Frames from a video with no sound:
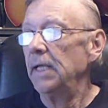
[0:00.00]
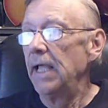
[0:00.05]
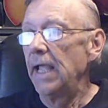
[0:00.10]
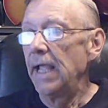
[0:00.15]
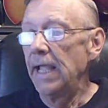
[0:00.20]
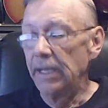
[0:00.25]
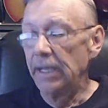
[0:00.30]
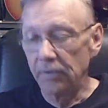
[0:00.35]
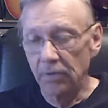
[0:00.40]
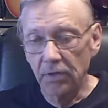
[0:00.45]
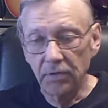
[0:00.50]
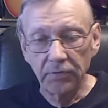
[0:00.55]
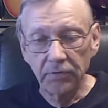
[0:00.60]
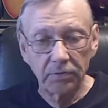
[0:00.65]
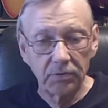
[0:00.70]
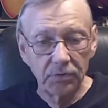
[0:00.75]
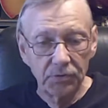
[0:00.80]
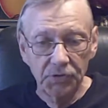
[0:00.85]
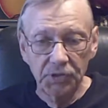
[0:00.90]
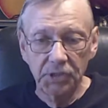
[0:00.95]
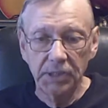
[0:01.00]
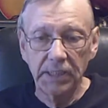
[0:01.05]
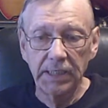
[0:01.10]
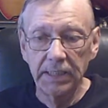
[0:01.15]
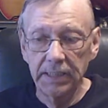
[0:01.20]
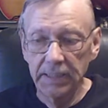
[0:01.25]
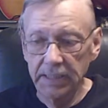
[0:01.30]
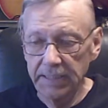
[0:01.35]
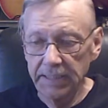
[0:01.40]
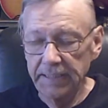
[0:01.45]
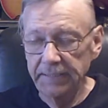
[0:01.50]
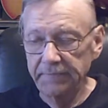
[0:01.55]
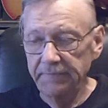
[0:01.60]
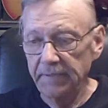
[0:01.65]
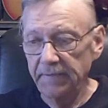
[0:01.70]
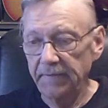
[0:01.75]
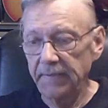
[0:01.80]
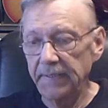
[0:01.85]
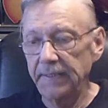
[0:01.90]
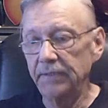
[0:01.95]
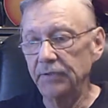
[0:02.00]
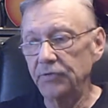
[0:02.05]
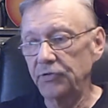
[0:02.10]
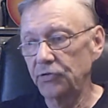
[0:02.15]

and all the loose skin and everything is